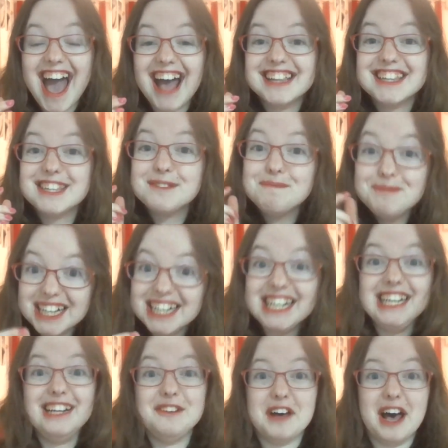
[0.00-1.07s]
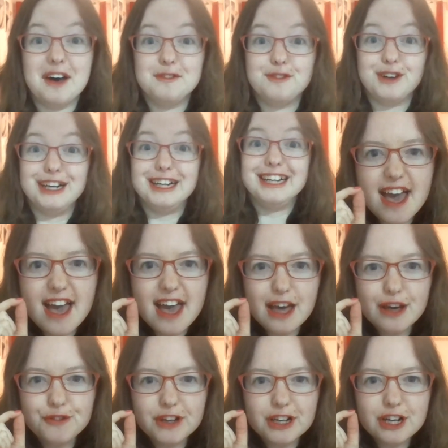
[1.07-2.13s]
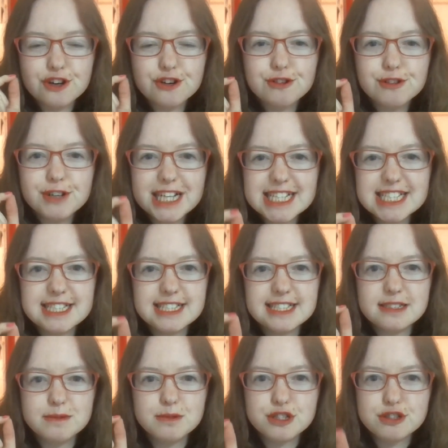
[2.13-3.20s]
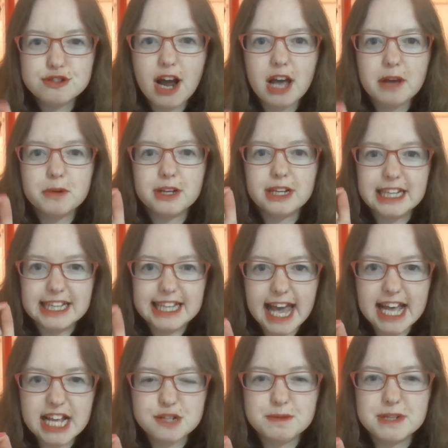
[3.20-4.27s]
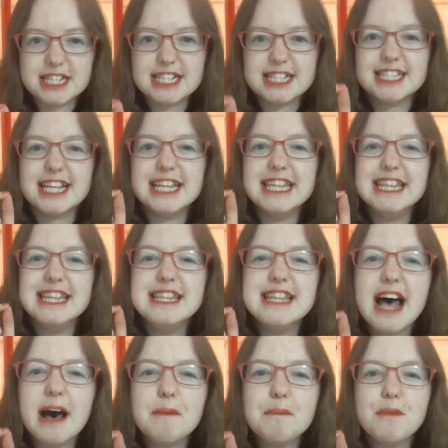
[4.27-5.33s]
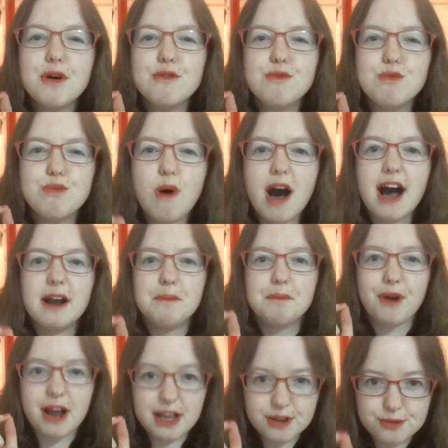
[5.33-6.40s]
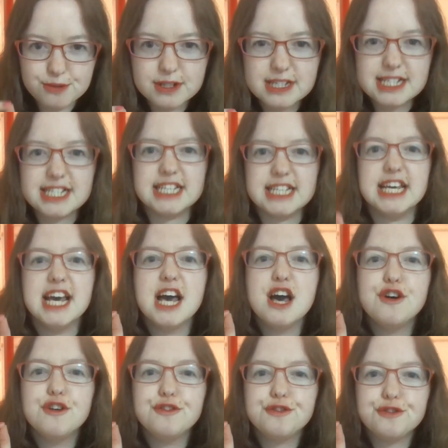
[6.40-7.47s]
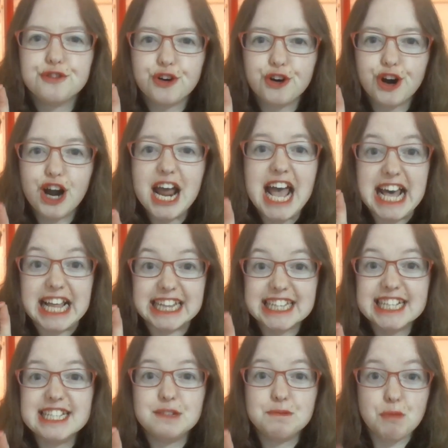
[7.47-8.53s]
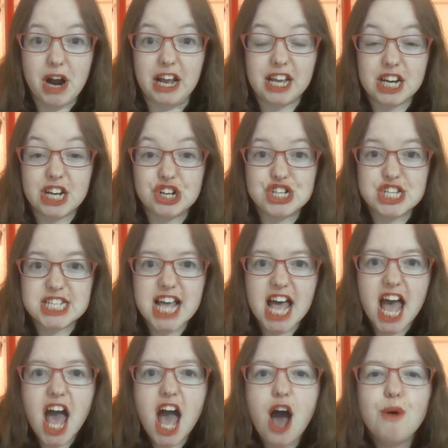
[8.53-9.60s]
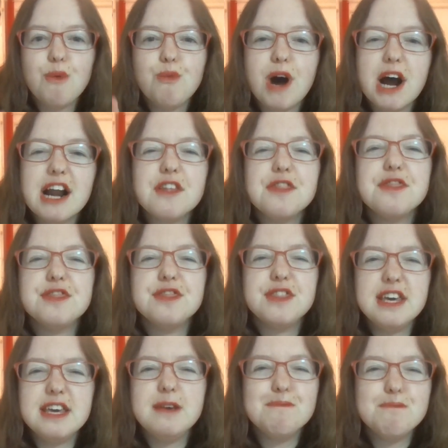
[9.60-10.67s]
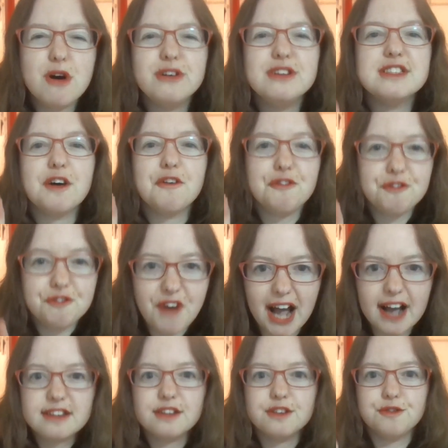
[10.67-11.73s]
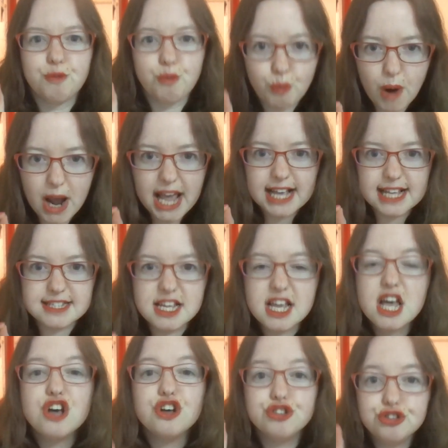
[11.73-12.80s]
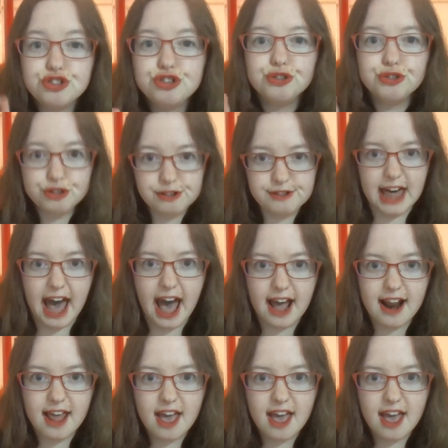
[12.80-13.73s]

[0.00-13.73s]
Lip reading: And speaking of effort, if increasing subscriber engagement is the number one priority for these marketers, what are the most effective ways to do that?